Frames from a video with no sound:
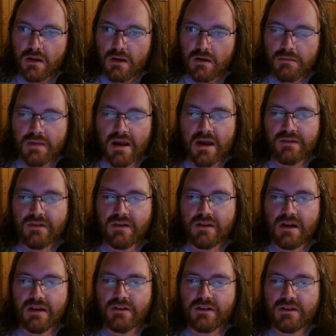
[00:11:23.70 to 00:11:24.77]
Yeah,
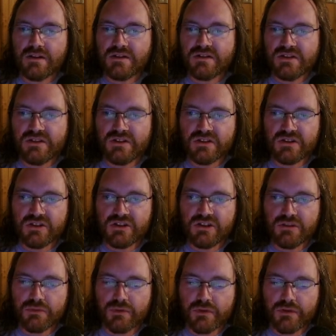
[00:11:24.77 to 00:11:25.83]
I look at this as just a
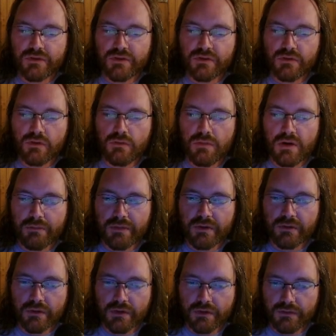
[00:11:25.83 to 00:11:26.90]
temporary little bump in
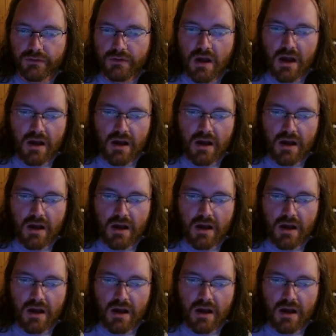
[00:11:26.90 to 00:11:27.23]
the road.